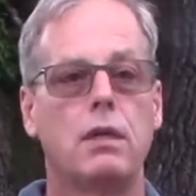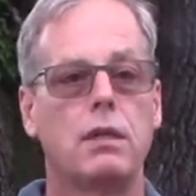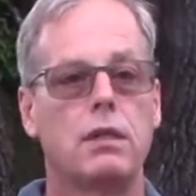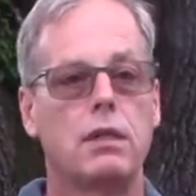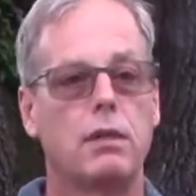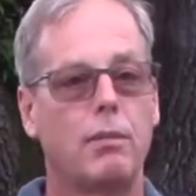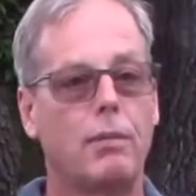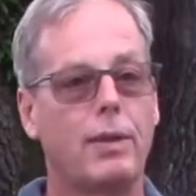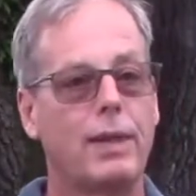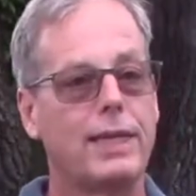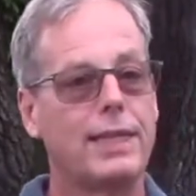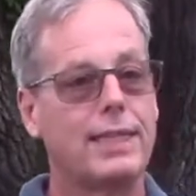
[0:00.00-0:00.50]

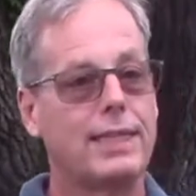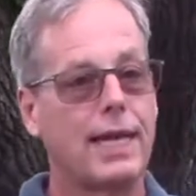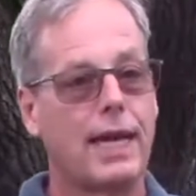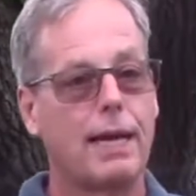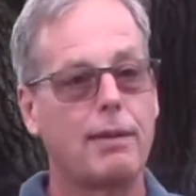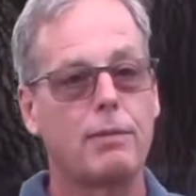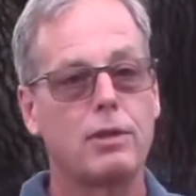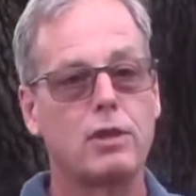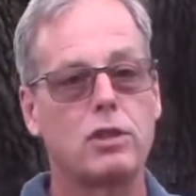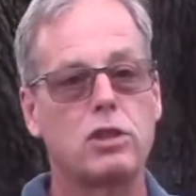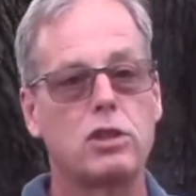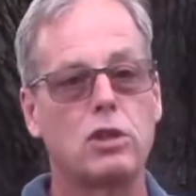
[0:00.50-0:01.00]
The
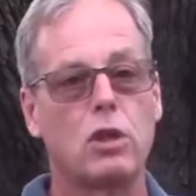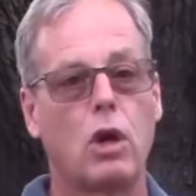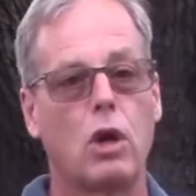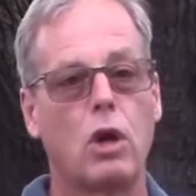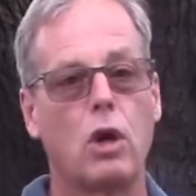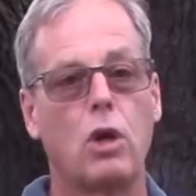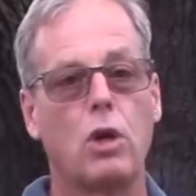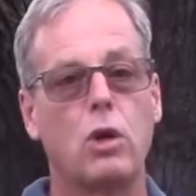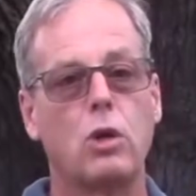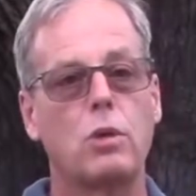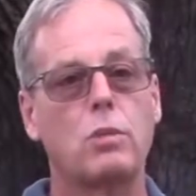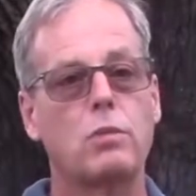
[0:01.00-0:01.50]
damage to
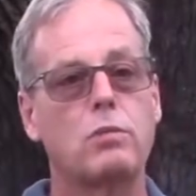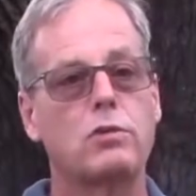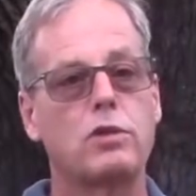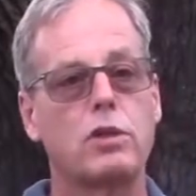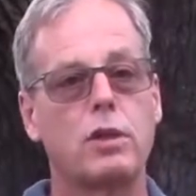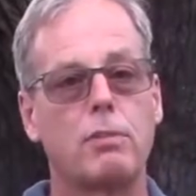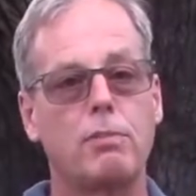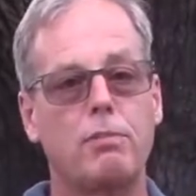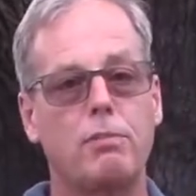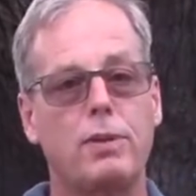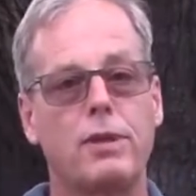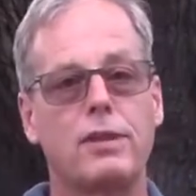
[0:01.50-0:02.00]
homes
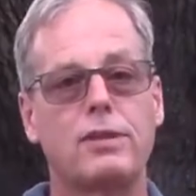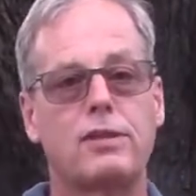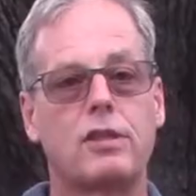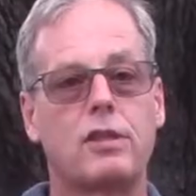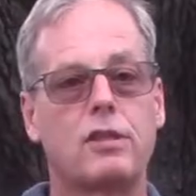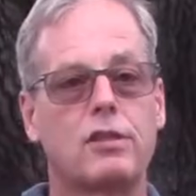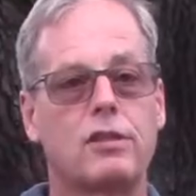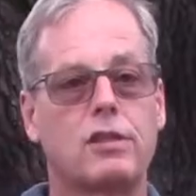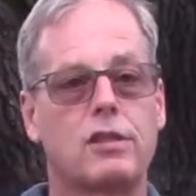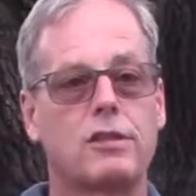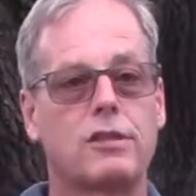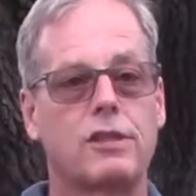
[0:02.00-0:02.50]
and
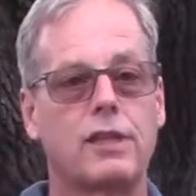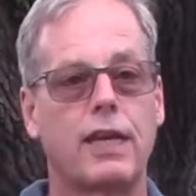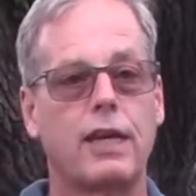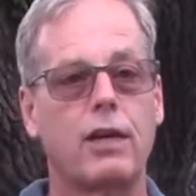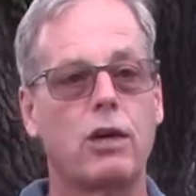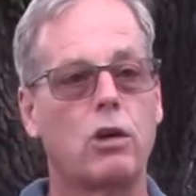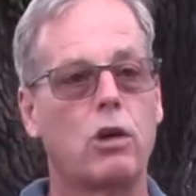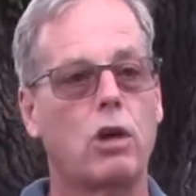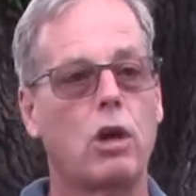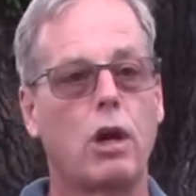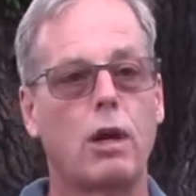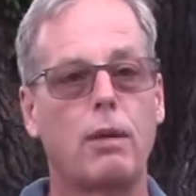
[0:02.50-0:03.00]
businesses
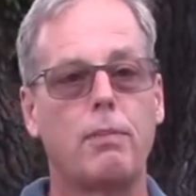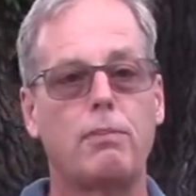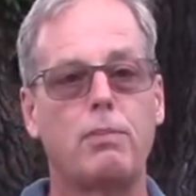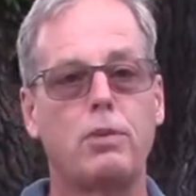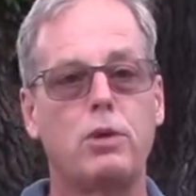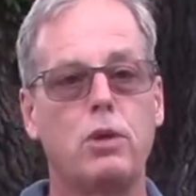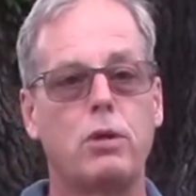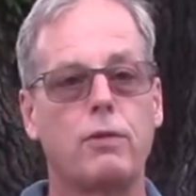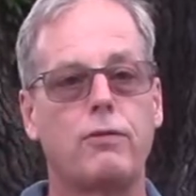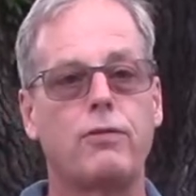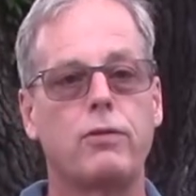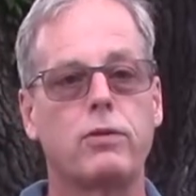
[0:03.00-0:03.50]
here in our
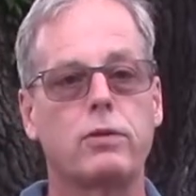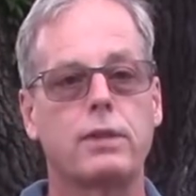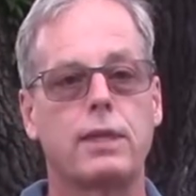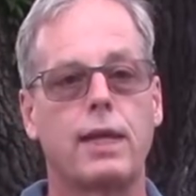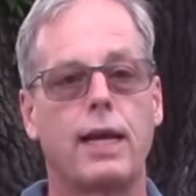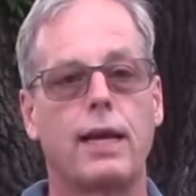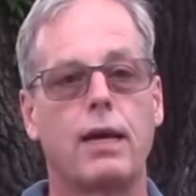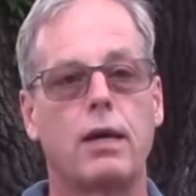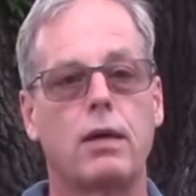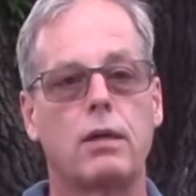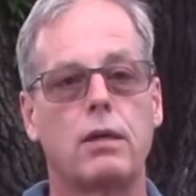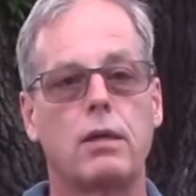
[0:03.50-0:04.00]
beautiful
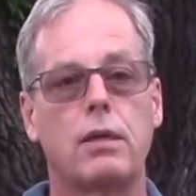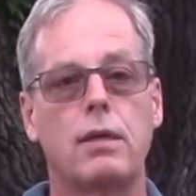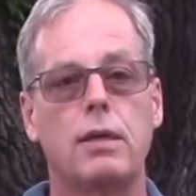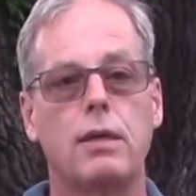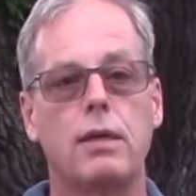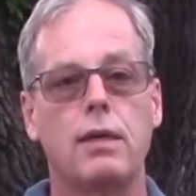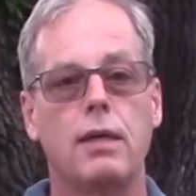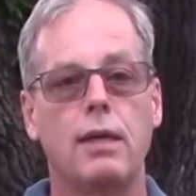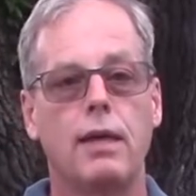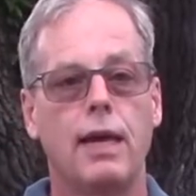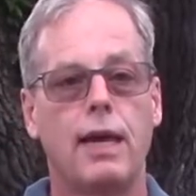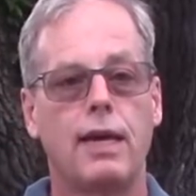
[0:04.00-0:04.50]
town,
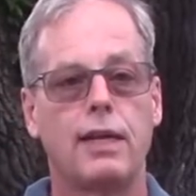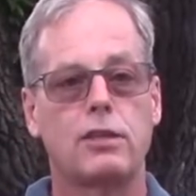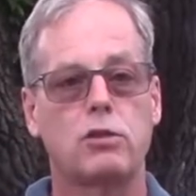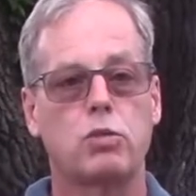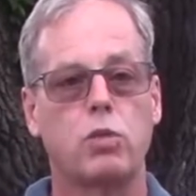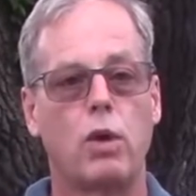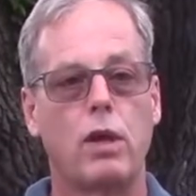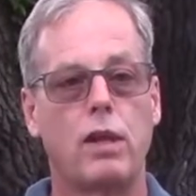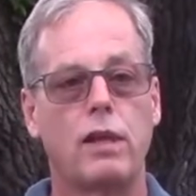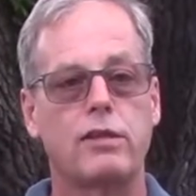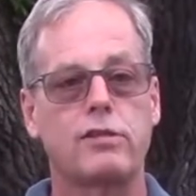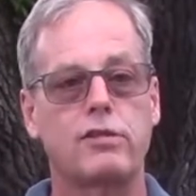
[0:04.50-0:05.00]
as
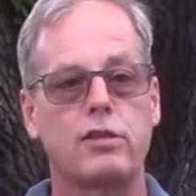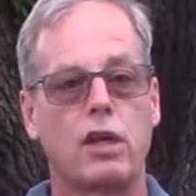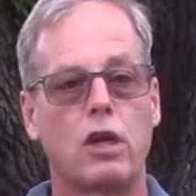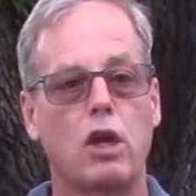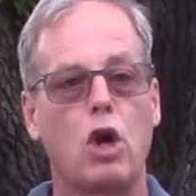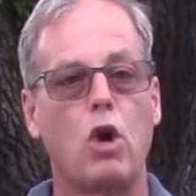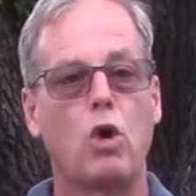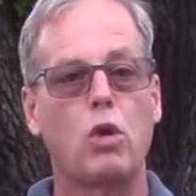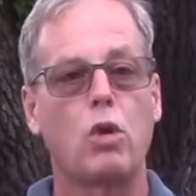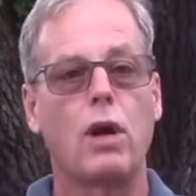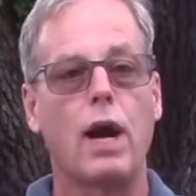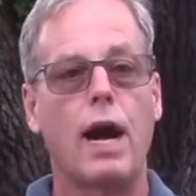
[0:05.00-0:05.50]
well as on
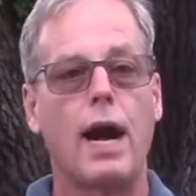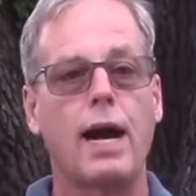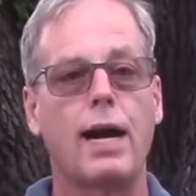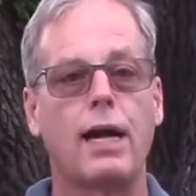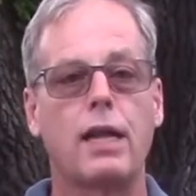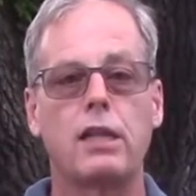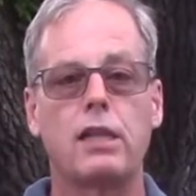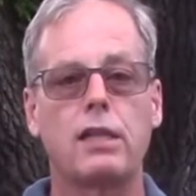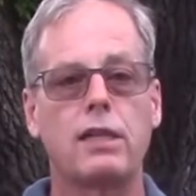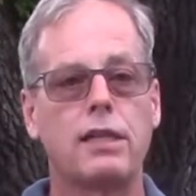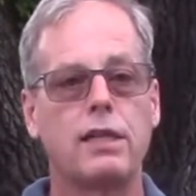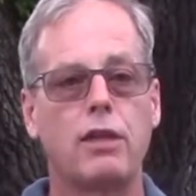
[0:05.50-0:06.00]
Oak
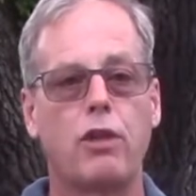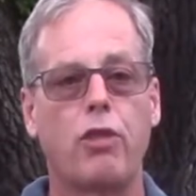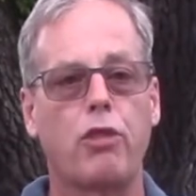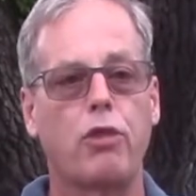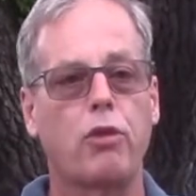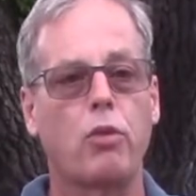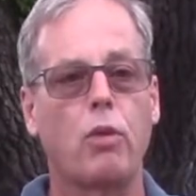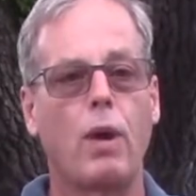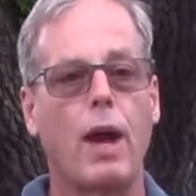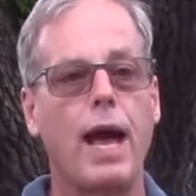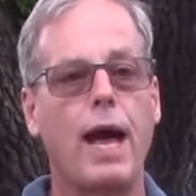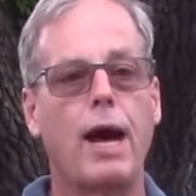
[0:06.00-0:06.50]
Island and
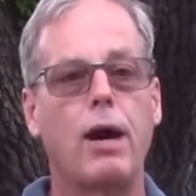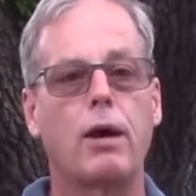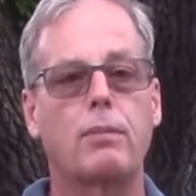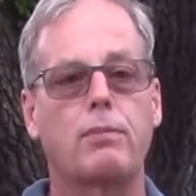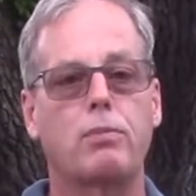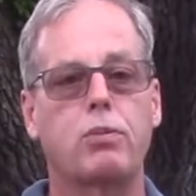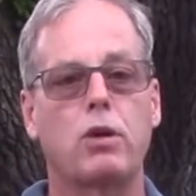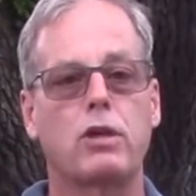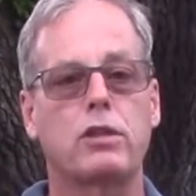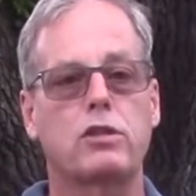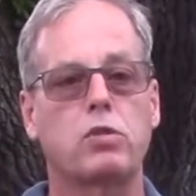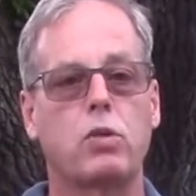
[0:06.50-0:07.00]
throughout
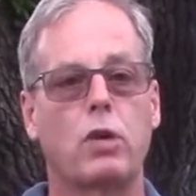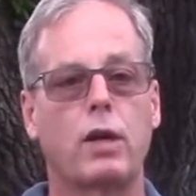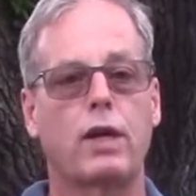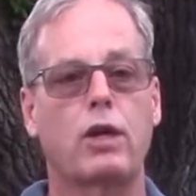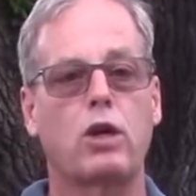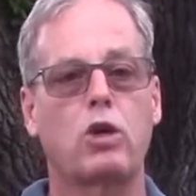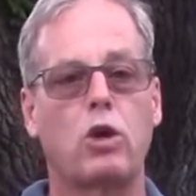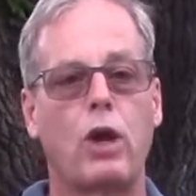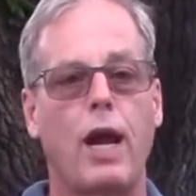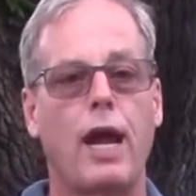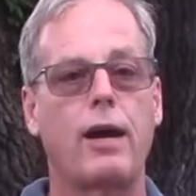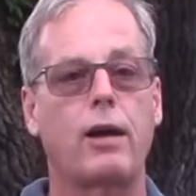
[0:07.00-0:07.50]
Brunswick
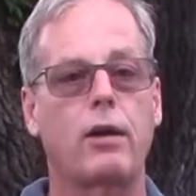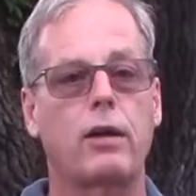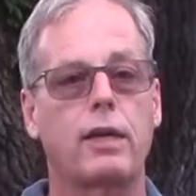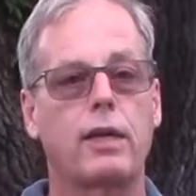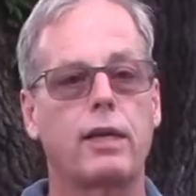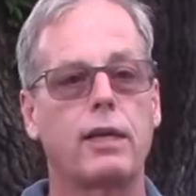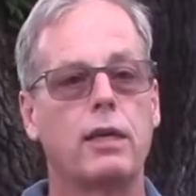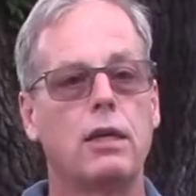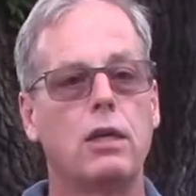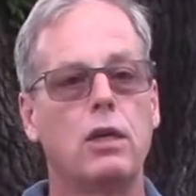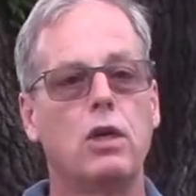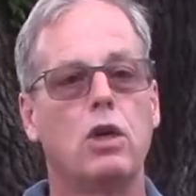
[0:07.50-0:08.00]
County,